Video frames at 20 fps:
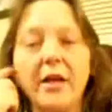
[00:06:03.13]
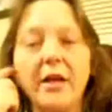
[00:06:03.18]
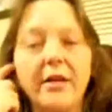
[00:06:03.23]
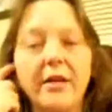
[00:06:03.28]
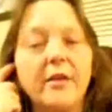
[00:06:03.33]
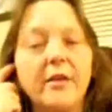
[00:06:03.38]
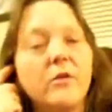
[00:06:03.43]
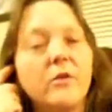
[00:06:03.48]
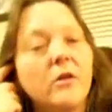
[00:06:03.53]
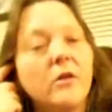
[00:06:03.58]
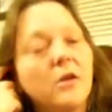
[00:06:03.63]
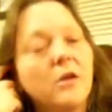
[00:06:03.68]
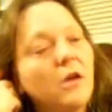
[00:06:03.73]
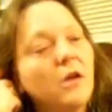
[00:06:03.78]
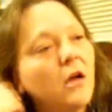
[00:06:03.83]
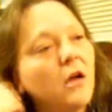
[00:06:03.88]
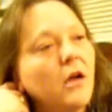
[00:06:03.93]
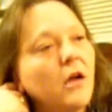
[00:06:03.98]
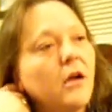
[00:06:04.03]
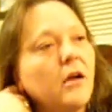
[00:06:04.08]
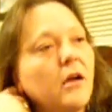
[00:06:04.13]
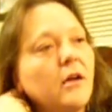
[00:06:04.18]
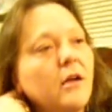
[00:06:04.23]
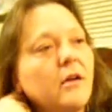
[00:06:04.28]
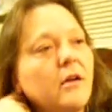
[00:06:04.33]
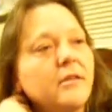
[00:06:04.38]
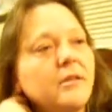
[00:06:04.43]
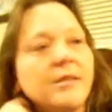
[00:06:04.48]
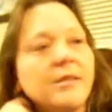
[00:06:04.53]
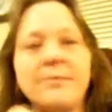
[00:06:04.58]
do.
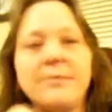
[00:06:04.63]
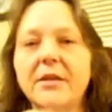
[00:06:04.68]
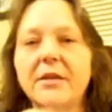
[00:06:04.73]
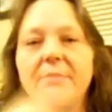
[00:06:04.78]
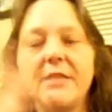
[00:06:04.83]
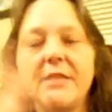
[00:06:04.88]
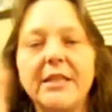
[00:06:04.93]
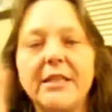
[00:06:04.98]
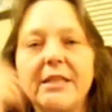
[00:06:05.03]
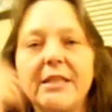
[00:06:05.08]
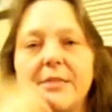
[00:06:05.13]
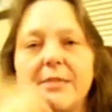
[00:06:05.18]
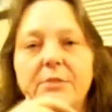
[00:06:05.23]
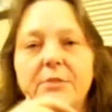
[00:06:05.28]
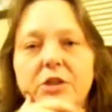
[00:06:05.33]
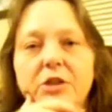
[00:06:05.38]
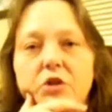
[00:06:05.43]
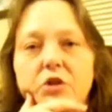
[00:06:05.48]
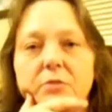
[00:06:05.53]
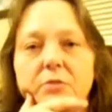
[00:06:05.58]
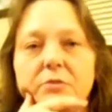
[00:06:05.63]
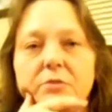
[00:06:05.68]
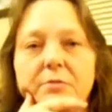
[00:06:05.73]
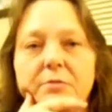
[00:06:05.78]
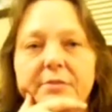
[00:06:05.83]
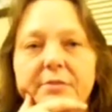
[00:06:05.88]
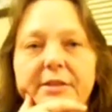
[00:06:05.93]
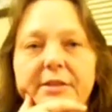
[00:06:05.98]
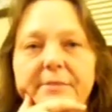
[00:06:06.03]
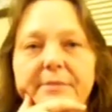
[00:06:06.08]
Uh, sometimes that gets me in trouble,
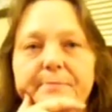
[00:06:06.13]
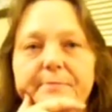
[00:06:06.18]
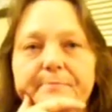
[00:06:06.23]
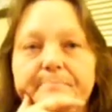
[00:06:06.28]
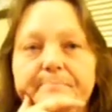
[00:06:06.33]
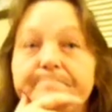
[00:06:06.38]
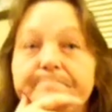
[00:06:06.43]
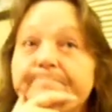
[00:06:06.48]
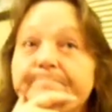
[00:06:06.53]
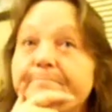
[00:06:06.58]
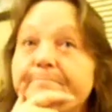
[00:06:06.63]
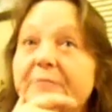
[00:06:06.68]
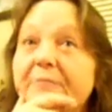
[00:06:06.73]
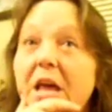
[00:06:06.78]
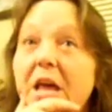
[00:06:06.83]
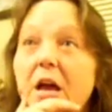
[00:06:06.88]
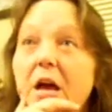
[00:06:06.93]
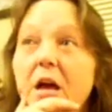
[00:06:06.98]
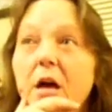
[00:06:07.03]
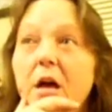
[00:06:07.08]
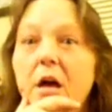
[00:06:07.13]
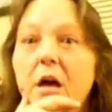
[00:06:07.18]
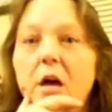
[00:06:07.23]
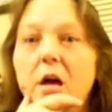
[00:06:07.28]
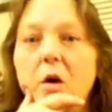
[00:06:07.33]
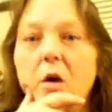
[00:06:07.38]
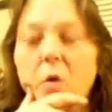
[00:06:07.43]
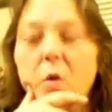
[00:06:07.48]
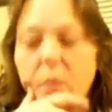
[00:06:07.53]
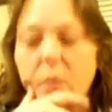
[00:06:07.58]
but
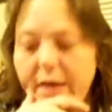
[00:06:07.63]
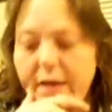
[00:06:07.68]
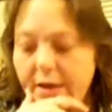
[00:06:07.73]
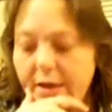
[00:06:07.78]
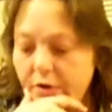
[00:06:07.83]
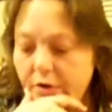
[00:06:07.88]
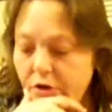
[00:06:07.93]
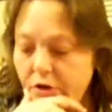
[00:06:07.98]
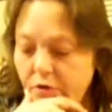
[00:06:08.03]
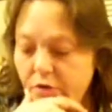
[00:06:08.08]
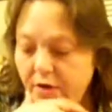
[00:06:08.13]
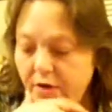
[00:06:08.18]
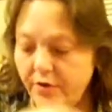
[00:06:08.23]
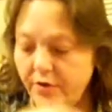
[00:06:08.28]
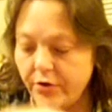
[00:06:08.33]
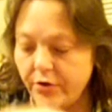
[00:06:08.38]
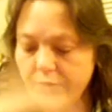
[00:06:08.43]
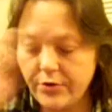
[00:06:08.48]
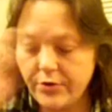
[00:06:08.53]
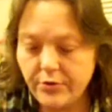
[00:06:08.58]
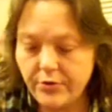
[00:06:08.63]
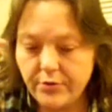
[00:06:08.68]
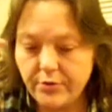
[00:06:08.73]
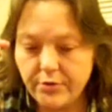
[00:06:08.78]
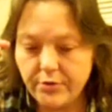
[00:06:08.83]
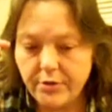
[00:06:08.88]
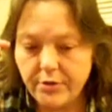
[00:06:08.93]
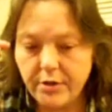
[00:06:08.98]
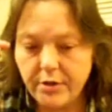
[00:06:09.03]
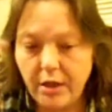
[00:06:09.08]
oh well, you either
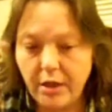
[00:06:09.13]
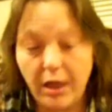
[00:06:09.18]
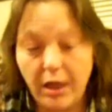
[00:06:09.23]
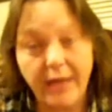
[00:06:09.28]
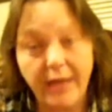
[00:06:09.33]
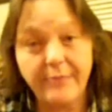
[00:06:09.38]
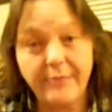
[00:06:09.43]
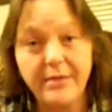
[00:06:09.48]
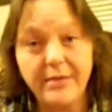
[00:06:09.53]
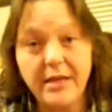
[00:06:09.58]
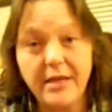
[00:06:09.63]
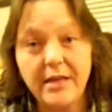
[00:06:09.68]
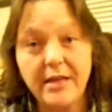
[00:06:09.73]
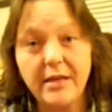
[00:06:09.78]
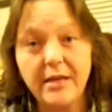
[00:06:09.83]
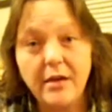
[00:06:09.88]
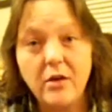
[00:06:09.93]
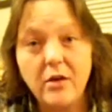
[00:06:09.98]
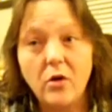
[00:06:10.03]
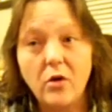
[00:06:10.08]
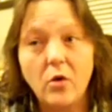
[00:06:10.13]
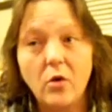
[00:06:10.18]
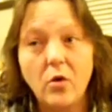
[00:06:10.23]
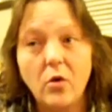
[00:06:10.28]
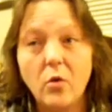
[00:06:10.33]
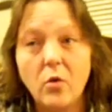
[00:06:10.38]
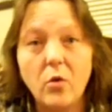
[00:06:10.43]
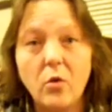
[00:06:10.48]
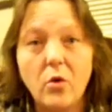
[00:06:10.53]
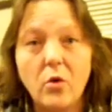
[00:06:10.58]
like me
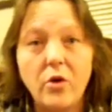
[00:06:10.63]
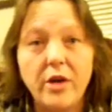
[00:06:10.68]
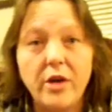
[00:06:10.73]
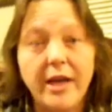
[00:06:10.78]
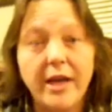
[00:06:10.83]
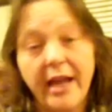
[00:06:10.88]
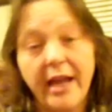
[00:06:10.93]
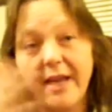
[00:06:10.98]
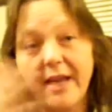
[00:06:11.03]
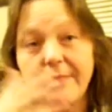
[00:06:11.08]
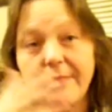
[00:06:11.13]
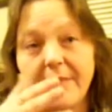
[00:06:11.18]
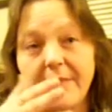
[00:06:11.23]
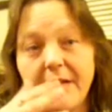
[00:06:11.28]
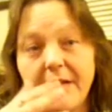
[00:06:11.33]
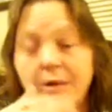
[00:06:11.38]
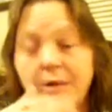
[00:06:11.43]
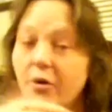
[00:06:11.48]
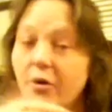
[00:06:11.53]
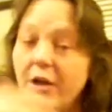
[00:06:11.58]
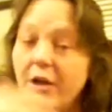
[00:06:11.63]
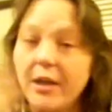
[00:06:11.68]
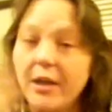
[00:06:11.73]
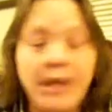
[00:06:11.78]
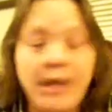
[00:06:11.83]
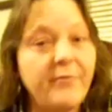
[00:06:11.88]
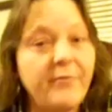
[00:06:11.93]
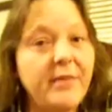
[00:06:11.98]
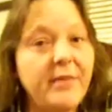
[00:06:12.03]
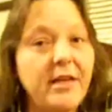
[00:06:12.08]
or you hate me or you
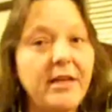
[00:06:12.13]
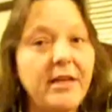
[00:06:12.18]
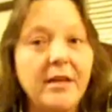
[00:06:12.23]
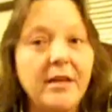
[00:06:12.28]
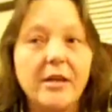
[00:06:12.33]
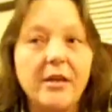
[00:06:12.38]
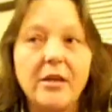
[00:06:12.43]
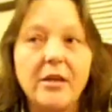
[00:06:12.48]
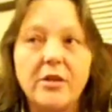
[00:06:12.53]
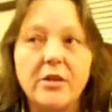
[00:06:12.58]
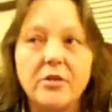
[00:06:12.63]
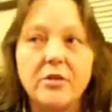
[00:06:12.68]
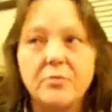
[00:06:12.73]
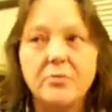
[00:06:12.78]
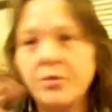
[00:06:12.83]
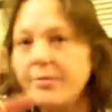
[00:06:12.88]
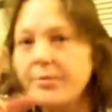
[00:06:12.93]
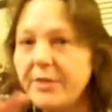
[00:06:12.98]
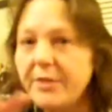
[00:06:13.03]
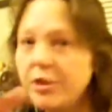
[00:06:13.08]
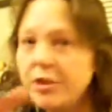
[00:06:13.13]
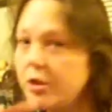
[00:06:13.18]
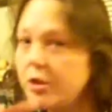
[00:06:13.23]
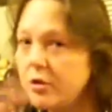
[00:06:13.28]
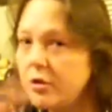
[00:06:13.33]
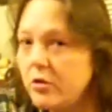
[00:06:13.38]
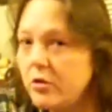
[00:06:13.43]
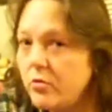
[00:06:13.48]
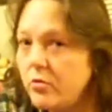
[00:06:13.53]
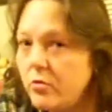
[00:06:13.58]
love me. There's pretty much no
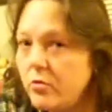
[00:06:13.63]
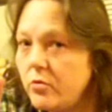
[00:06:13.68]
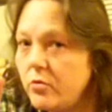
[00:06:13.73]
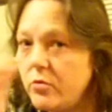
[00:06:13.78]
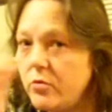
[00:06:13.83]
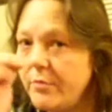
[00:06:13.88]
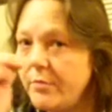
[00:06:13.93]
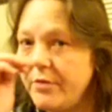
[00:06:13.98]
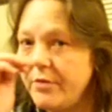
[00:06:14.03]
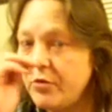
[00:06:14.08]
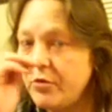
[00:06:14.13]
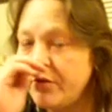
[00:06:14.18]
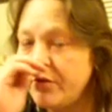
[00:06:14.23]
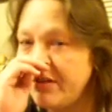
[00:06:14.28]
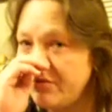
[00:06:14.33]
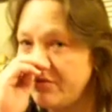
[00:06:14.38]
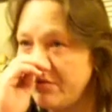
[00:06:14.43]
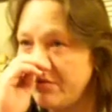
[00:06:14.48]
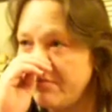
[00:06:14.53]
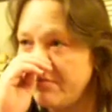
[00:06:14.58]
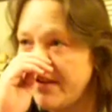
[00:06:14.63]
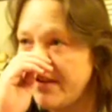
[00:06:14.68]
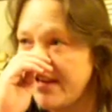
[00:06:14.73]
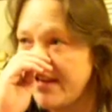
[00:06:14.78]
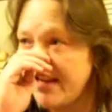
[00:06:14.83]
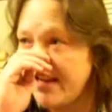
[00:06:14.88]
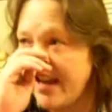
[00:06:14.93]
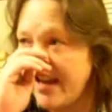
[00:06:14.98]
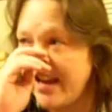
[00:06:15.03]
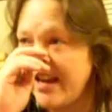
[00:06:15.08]
no in-betweens with
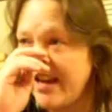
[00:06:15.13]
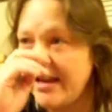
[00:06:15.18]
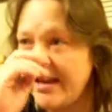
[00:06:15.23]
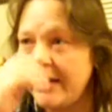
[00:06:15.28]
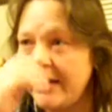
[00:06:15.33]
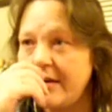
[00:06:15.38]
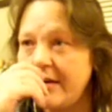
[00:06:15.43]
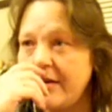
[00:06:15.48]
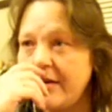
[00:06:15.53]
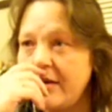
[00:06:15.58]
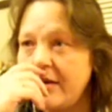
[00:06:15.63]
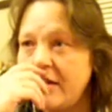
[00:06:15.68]
me and